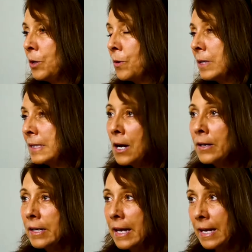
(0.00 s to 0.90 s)
know, a
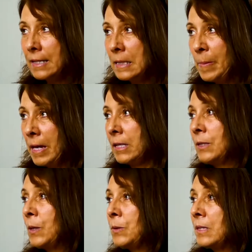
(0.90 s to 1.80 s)
skunk can't smell
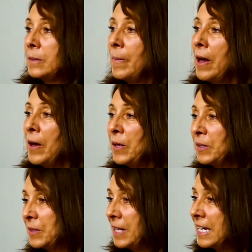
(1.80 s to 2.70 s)
his own
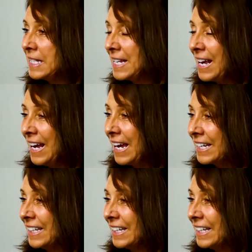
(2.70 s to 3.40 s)
smell, they say,